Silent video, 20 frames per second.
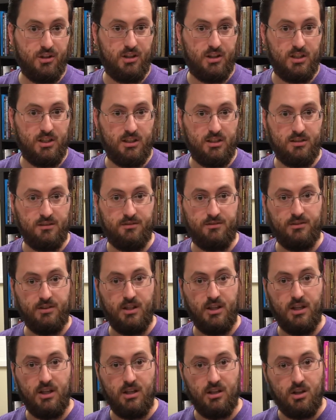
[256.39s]
of
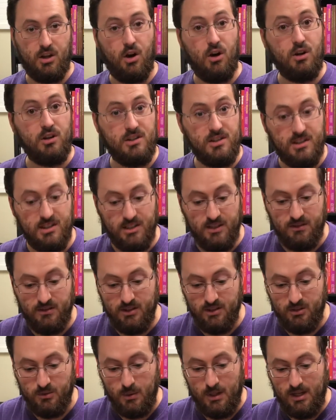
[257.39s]
card sleeves
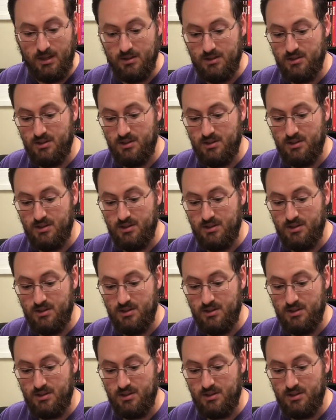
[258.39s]
as well.